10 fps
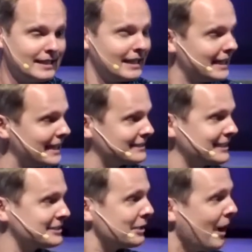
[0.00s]
And I
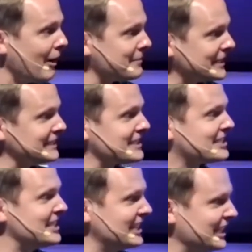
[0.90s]
said, somehow I'm getting the
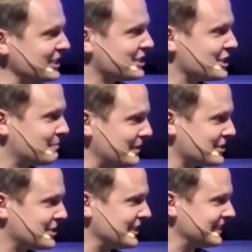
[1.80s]
sneaking
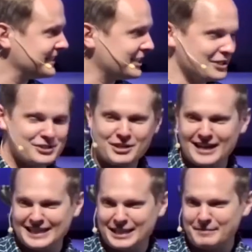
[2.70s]
suspicion that you're
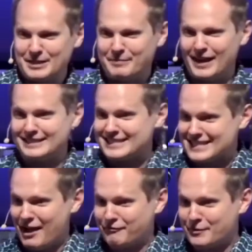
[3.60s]
trying to get me to buy this,
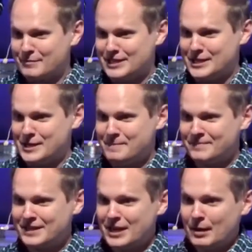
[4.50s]
not for me,
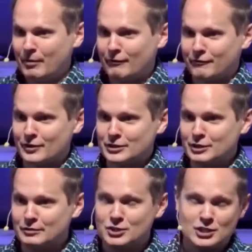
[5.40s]
but for
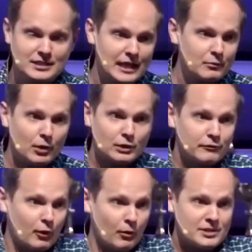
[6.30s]
you. And she said, well, of
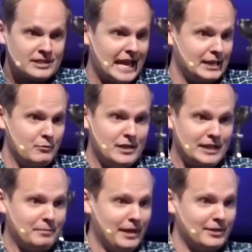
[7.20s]
course, Daddy, we
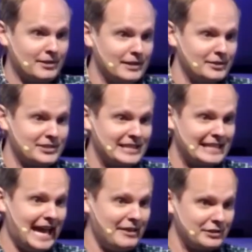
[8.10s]
can paint our nails
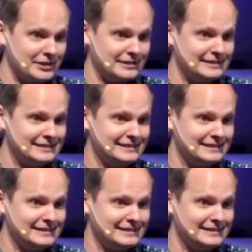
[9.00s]
together.